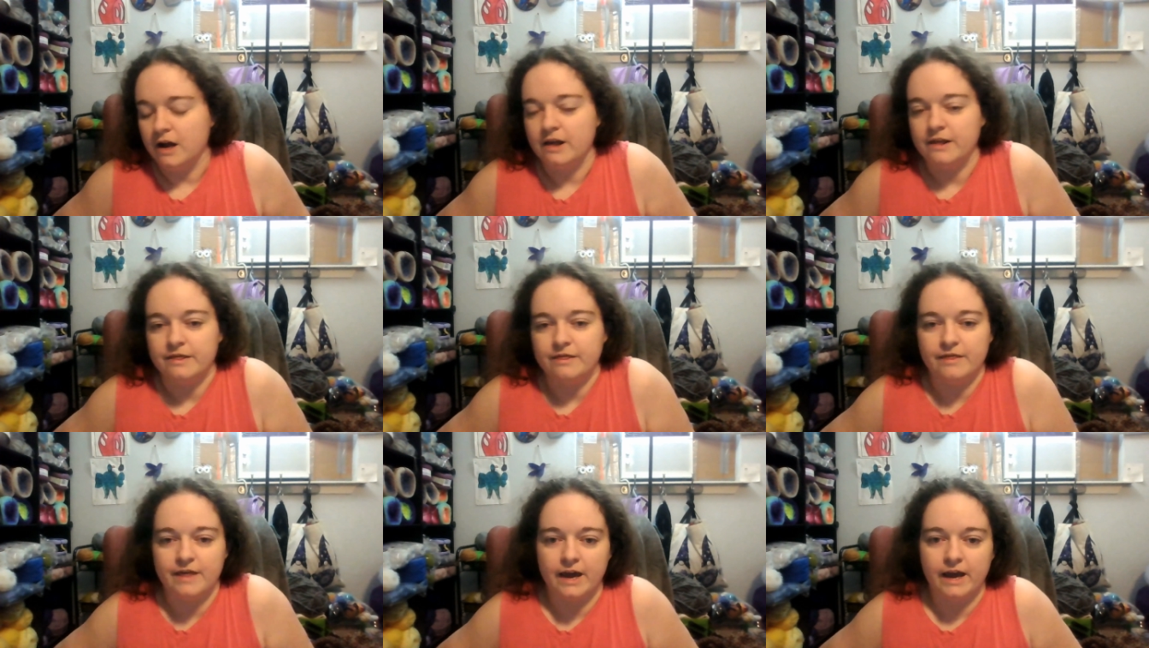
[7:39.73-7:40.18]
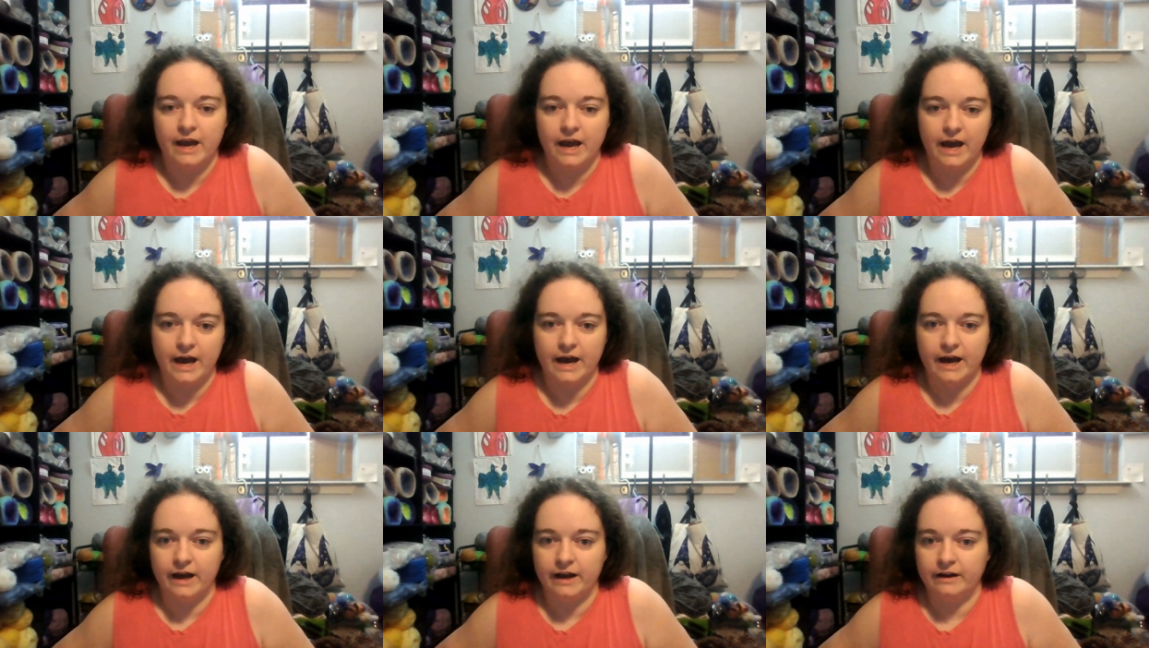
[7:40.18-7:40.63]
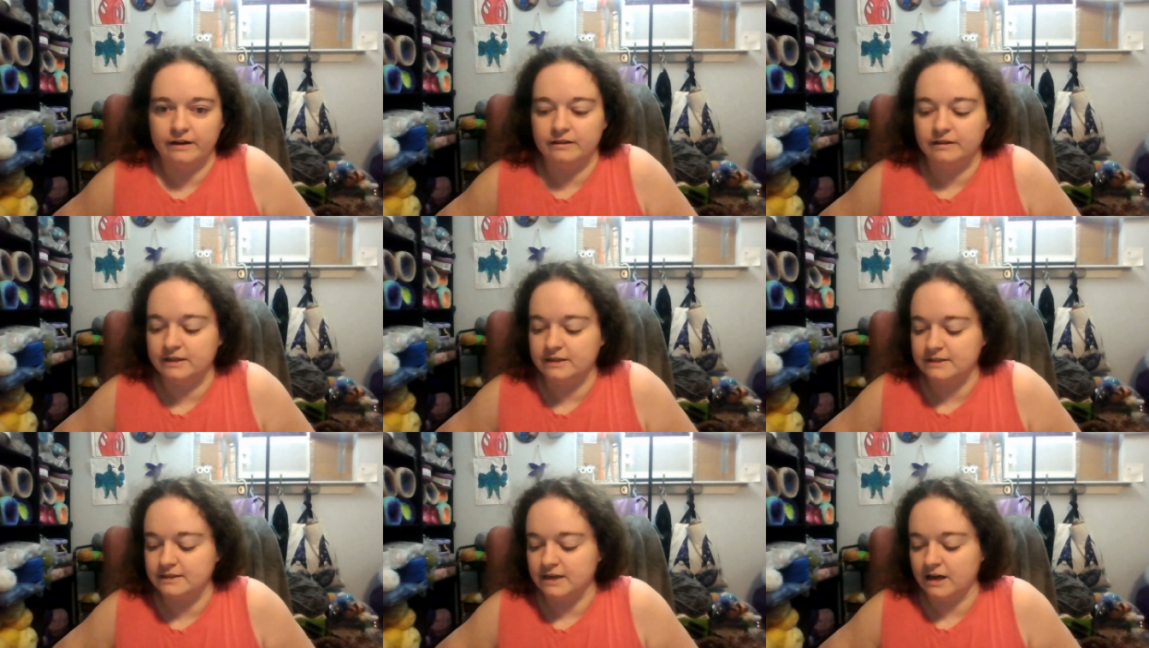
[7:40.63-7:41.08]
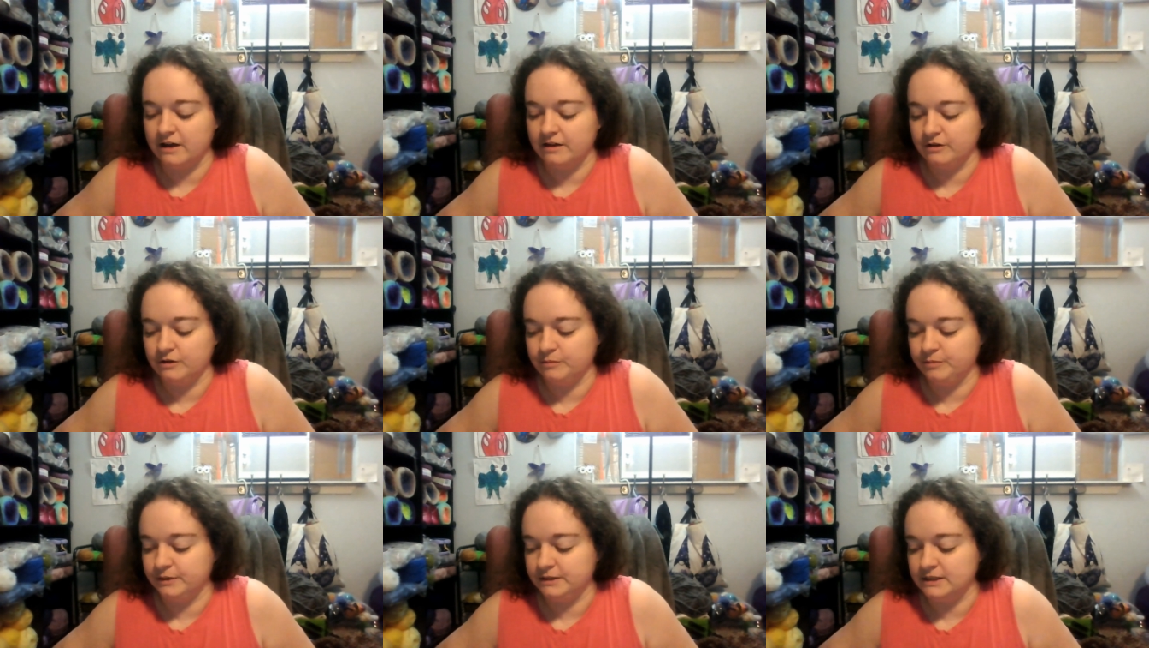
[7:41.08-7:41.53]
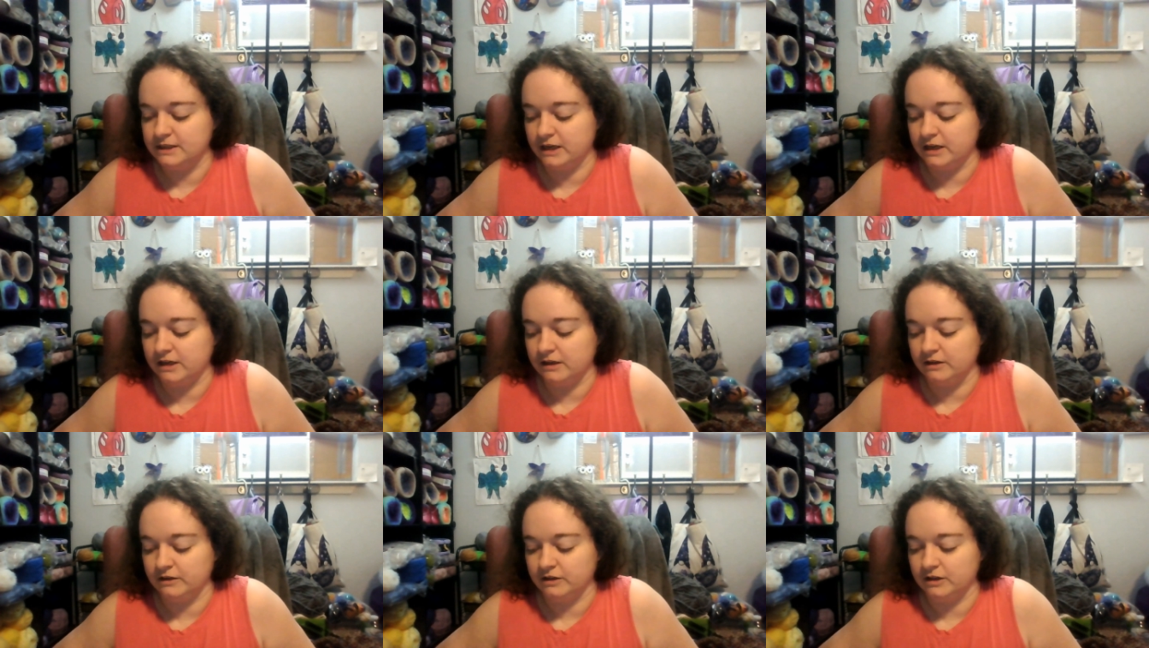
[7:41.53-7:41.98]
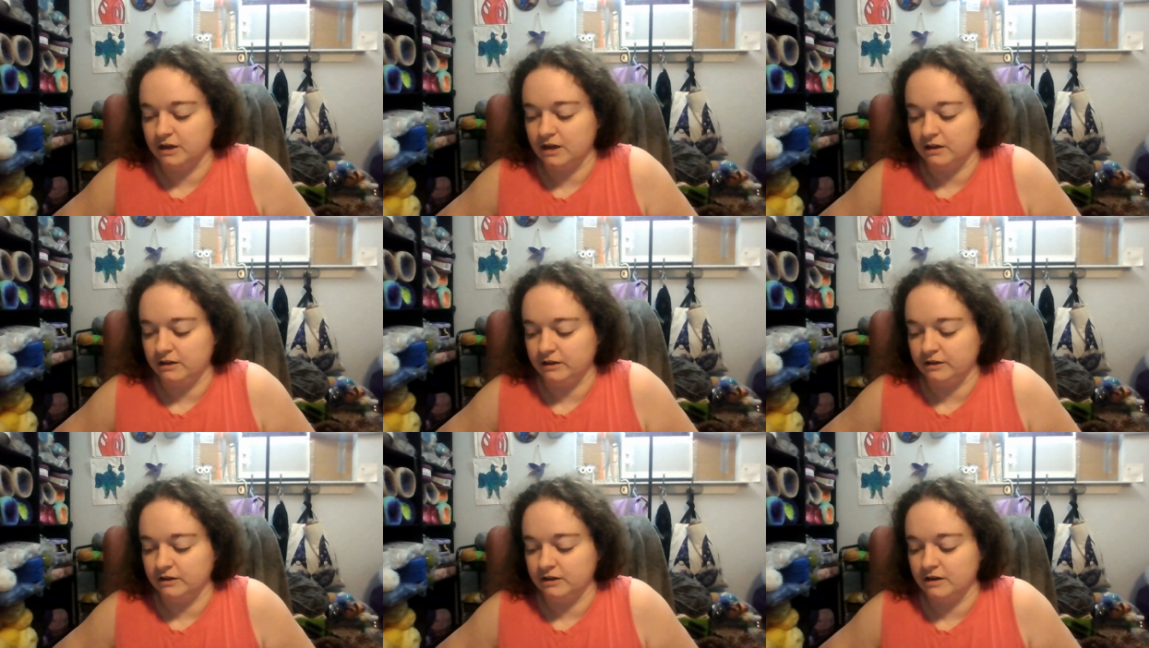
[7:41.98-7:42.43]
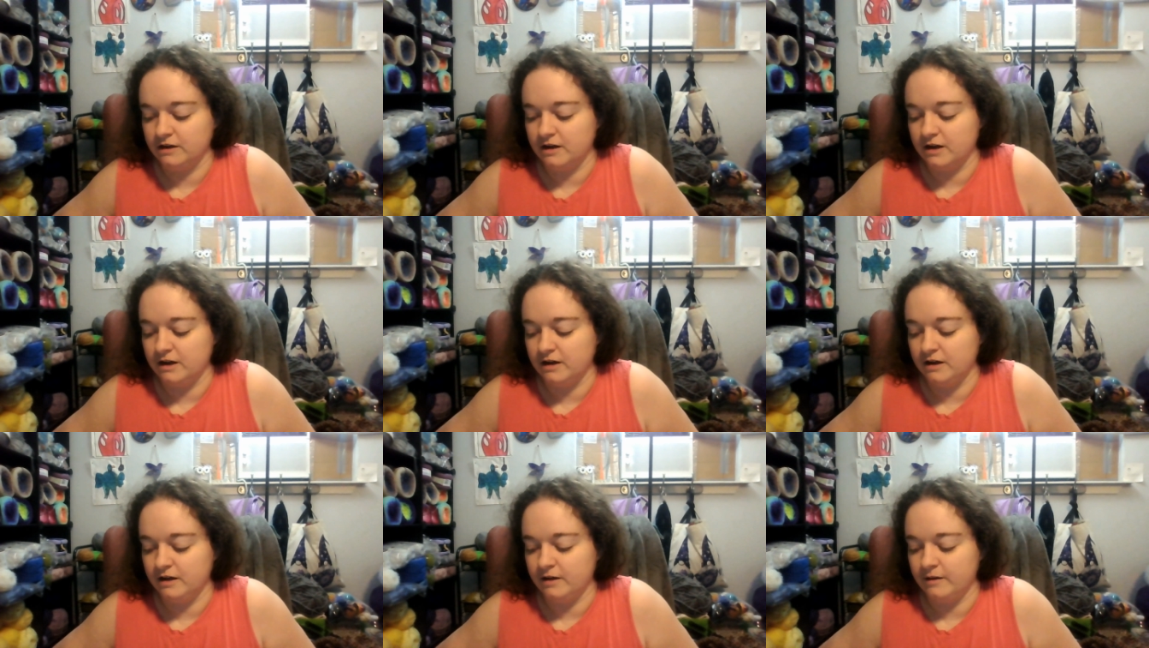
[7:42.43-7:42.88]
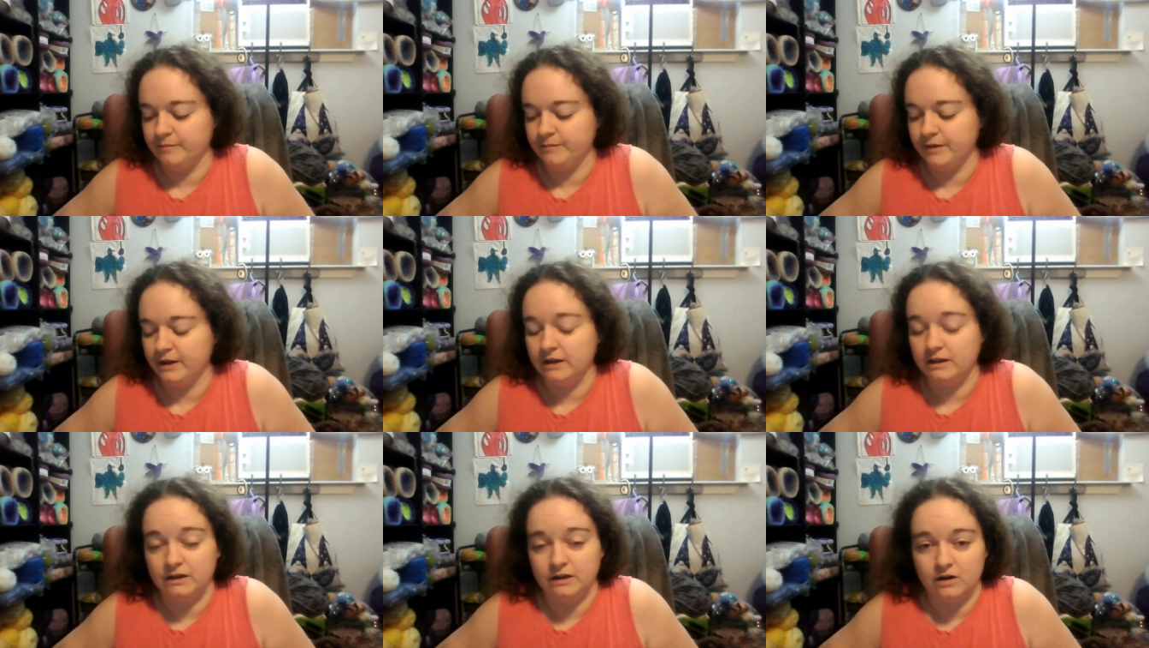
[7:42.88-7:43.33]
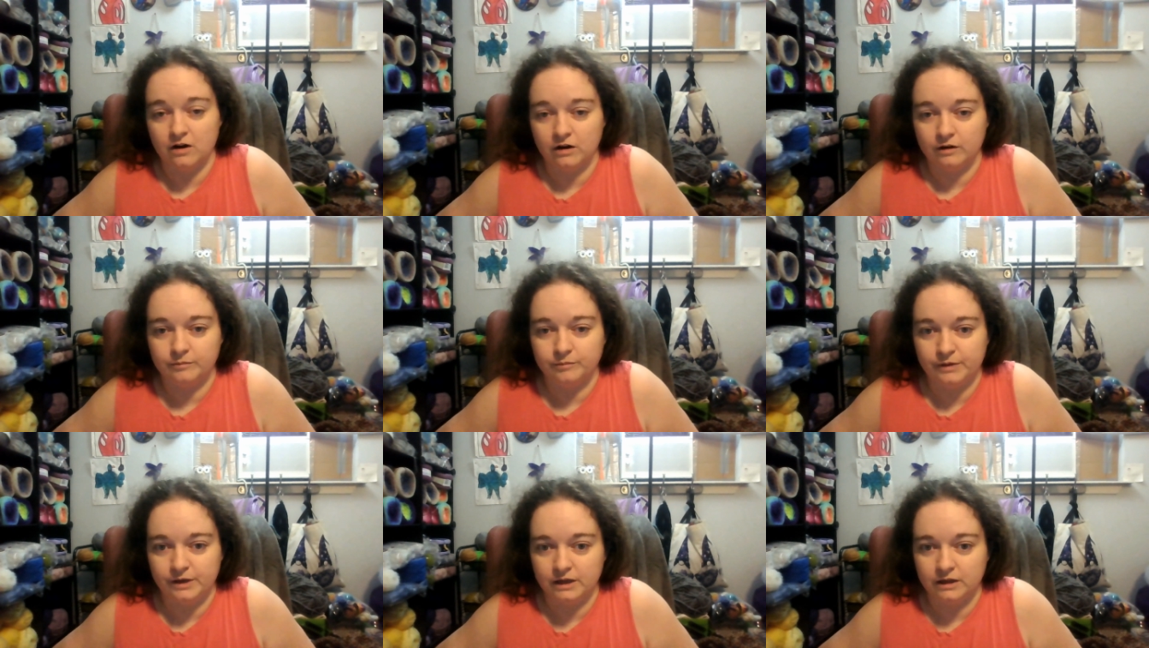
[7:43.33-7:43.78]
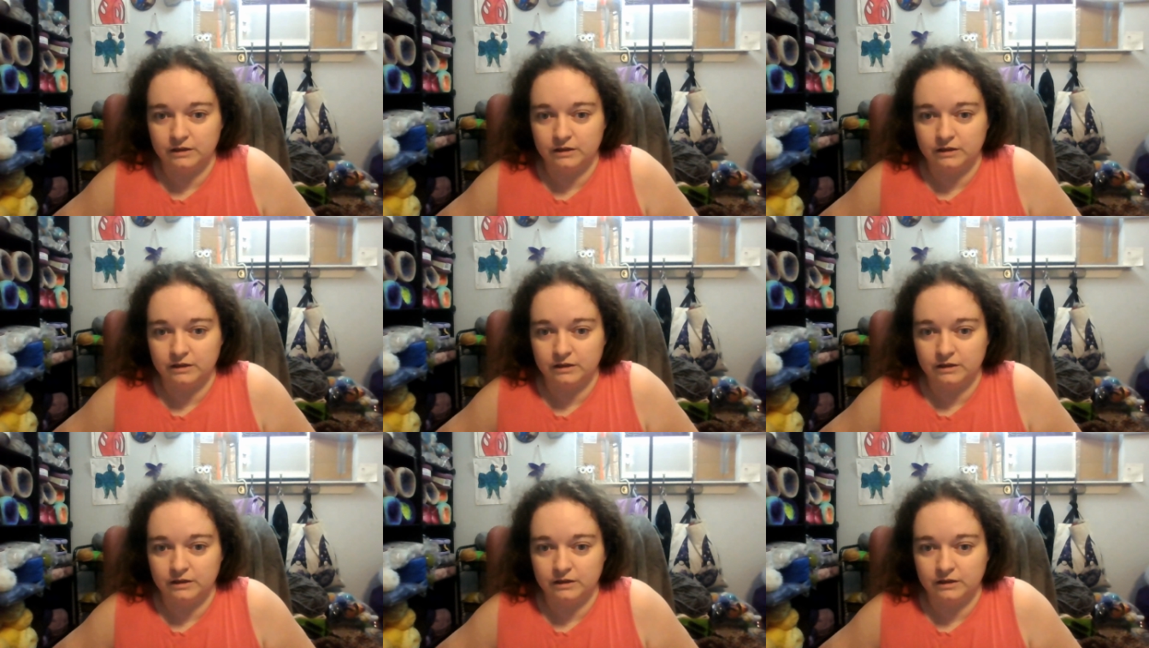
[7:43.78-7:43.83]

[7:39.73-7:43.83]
they had this other particular color in the Yarn Bee